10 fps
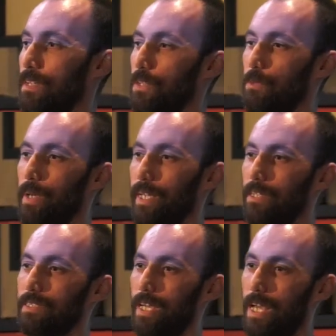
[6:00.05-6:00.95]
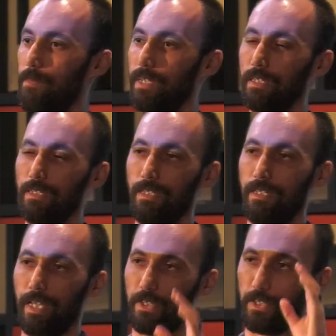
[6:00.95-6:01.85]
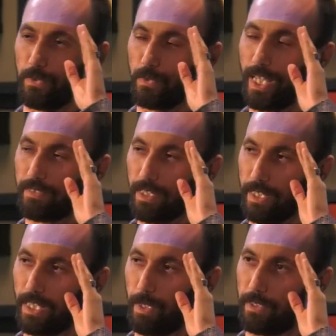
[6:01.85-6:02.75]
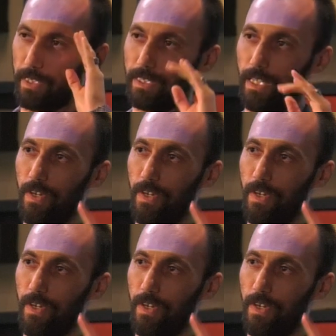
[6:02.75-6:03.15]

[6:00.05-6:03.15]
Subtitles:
You make your timing, and you really have to think about this.